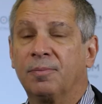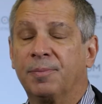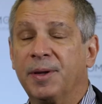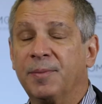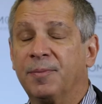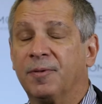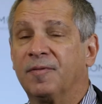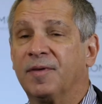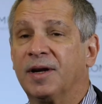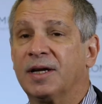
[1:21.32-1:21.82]

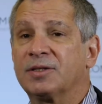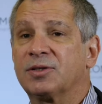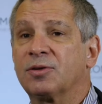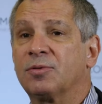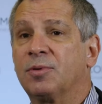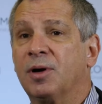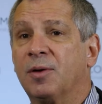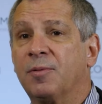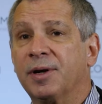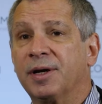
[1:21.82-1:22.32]
people have asked, so
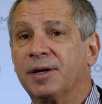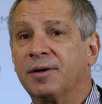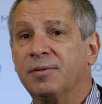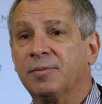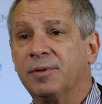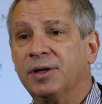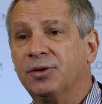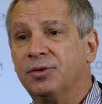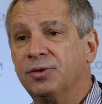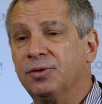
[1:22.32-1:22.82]
what can
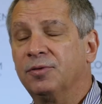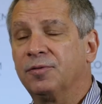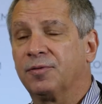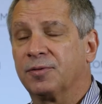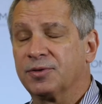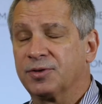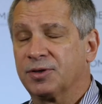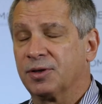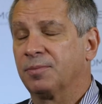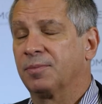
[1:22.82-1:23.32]
we do
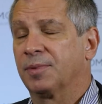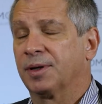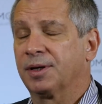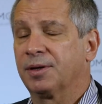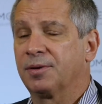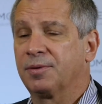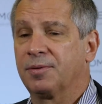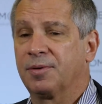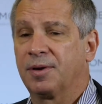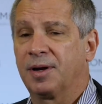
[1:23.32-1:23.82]
for somebody
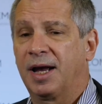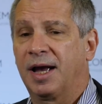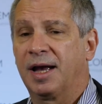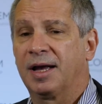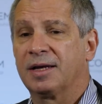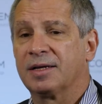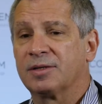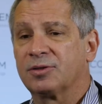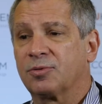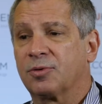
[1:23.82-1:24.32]
who
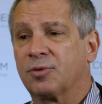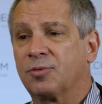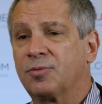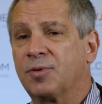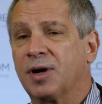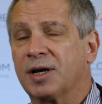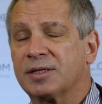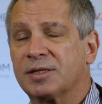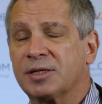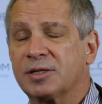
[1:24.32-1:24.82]
has, or who
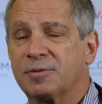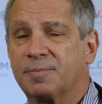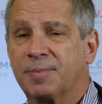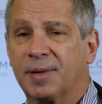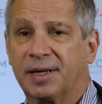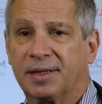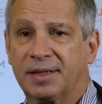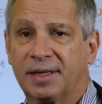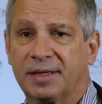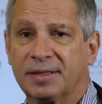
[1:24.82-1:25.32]
I
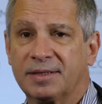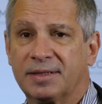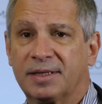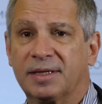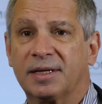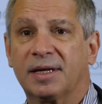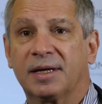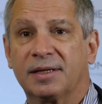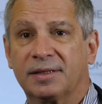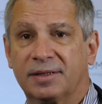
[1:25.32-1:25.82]
suspect has,
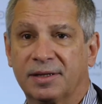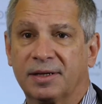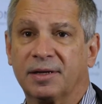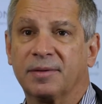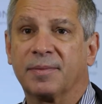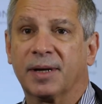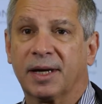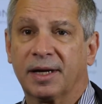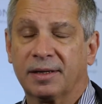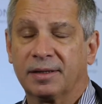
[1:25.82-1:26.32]

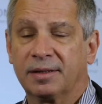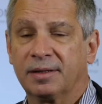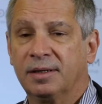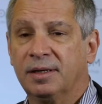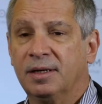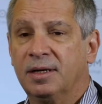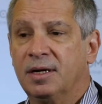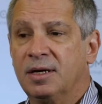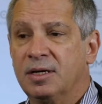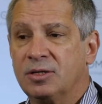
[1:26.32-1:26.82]
TATMA?
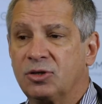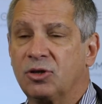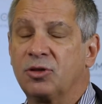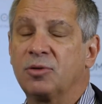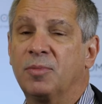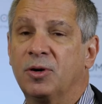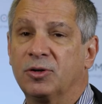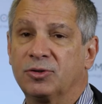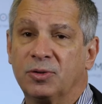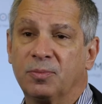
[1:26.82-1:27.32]
So the
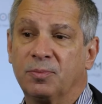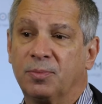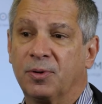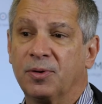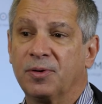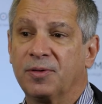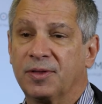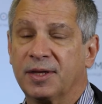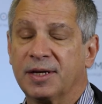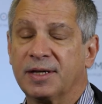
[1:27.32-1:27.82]
most
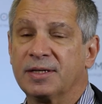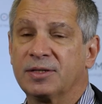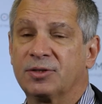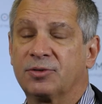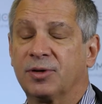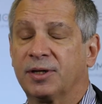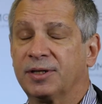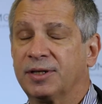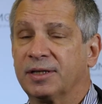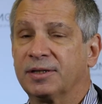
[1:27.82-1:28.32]
important thing is
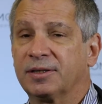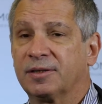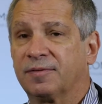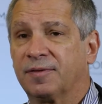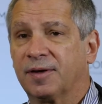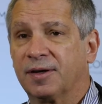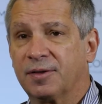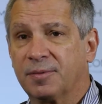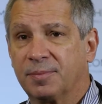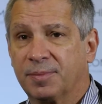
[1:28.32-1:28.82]
to
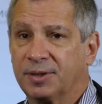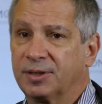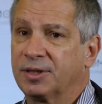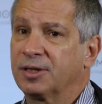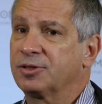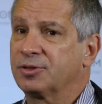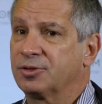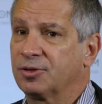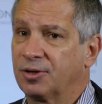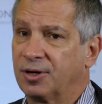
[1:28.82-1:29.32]
identify the
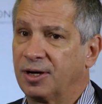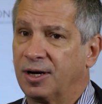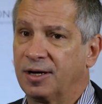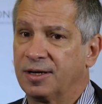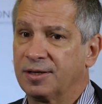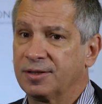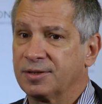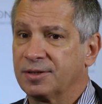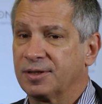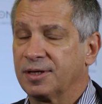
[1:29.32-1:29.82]
potential
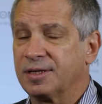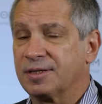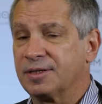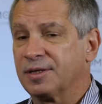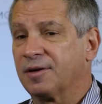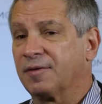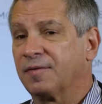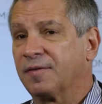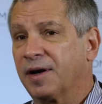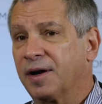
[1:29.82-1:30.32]
cause. Is
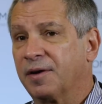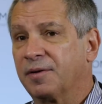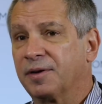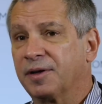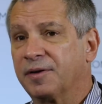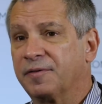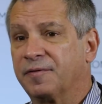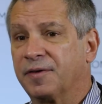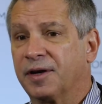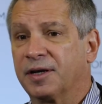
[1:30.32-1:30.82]
it a viral
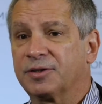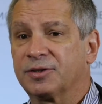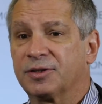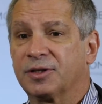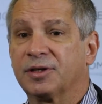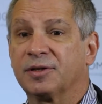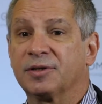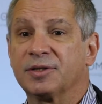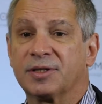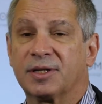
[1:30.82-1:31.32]

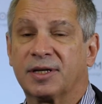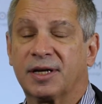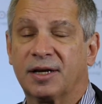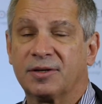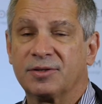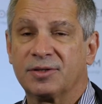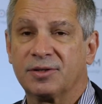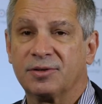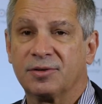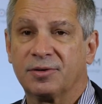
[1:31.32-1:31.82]
infection, or is it
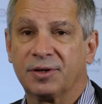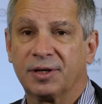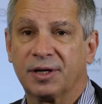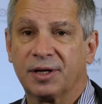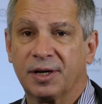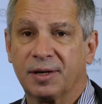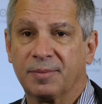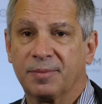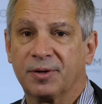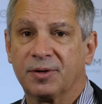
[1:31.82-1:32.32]
calcineurin
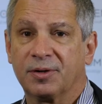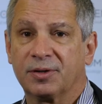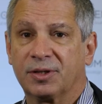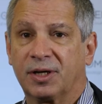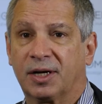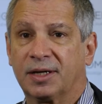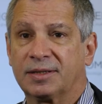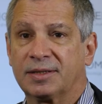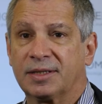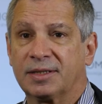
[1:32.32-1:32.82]
inhibitor
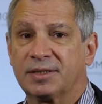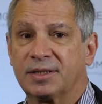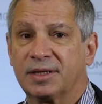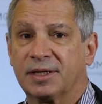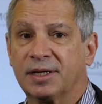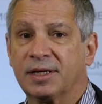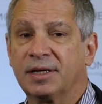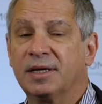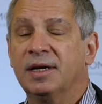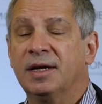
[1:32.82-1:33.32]

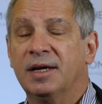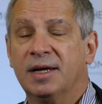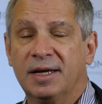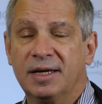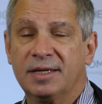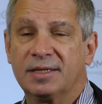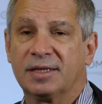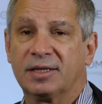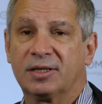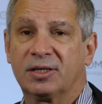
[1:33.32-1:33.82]
toxicity?
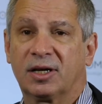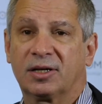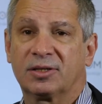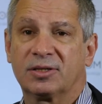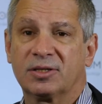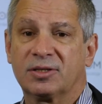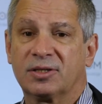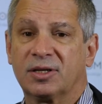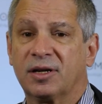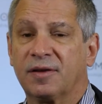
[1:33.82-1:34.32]
Is it
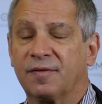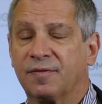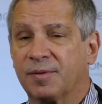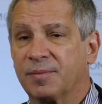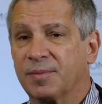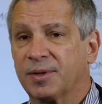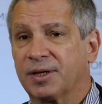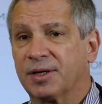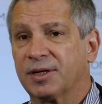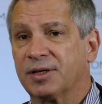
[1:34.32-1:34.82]
toxicity
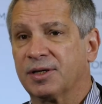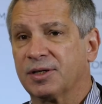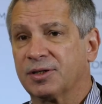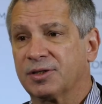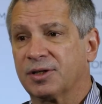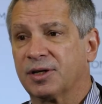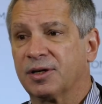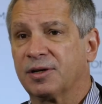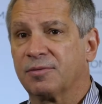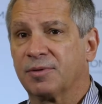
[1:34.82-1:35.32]
from the
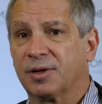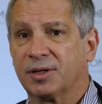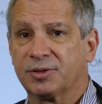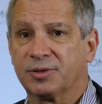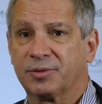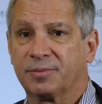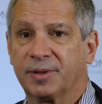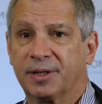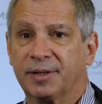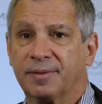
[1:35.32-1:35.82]
conditioning
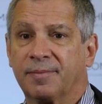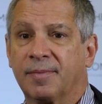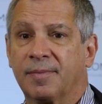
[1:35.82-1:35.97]
regimen?